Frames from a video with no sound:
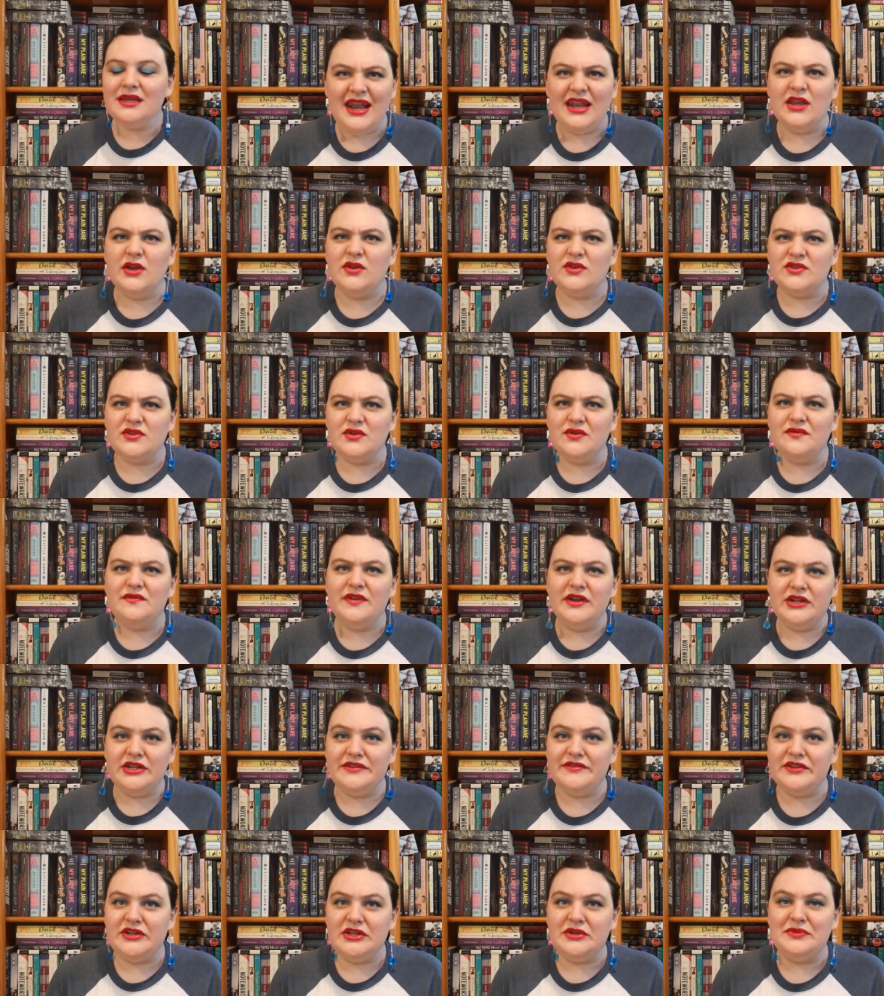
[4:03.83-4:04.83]
And I also
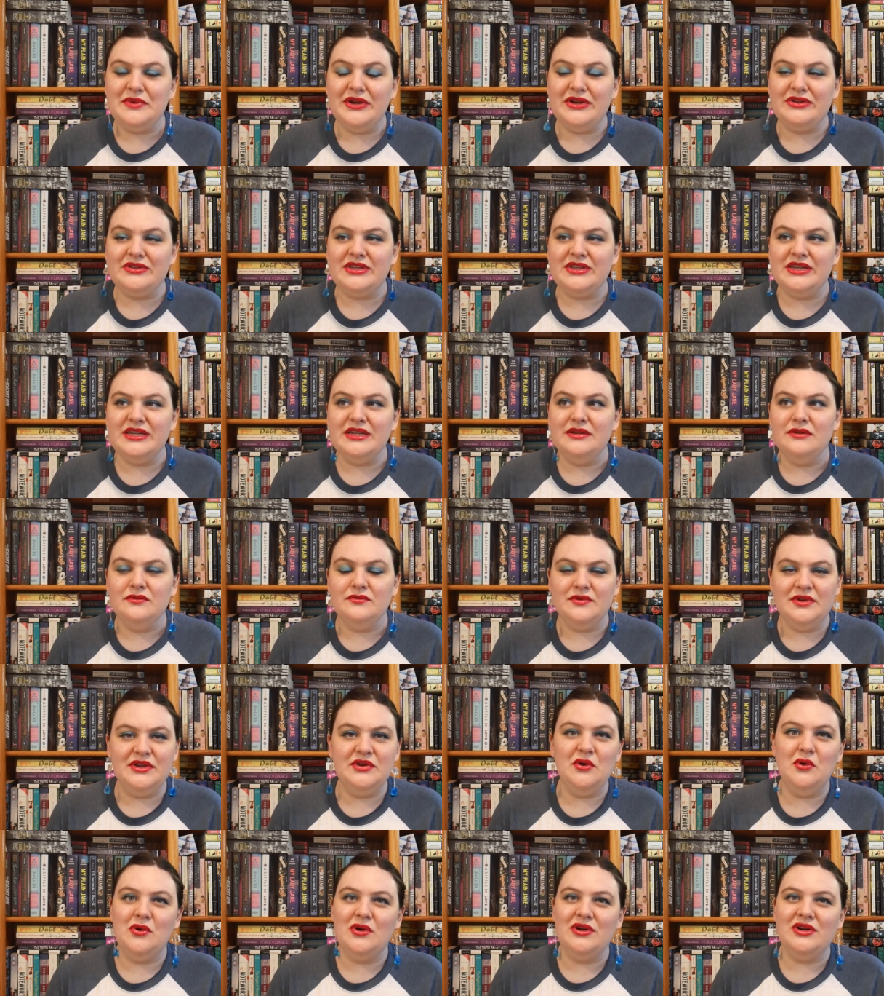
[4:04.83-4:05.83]
very, very rarely read
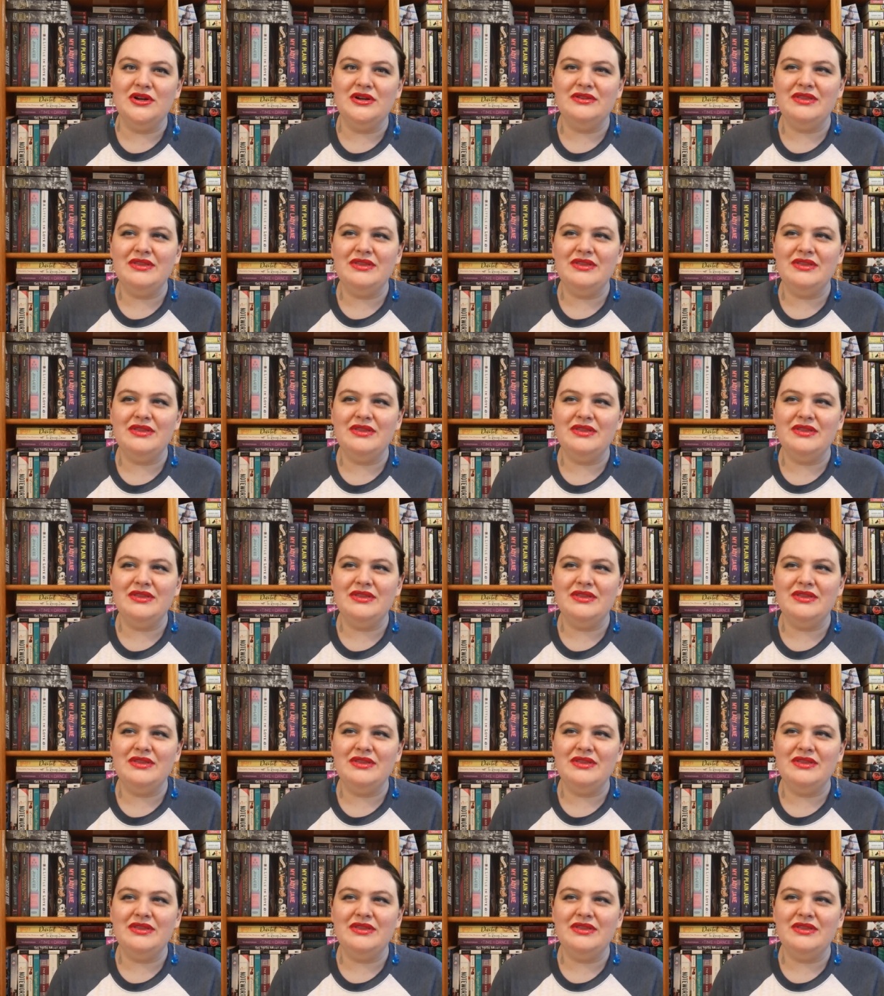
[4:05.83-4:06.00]
horror.